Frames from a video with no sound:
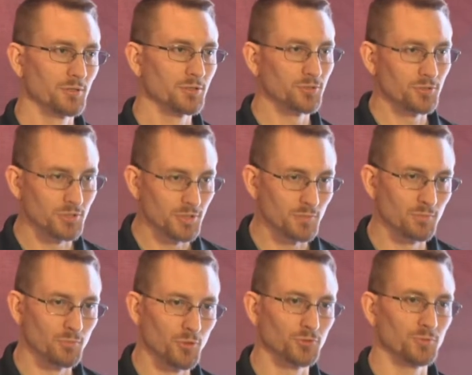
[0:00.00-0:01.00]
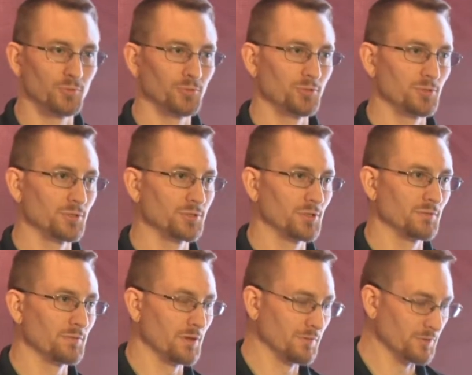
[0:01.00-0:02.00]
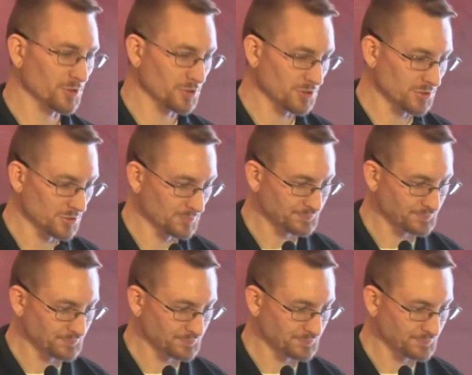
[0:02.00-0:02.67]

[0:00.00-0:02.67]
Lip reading: So you take multiple units of functions.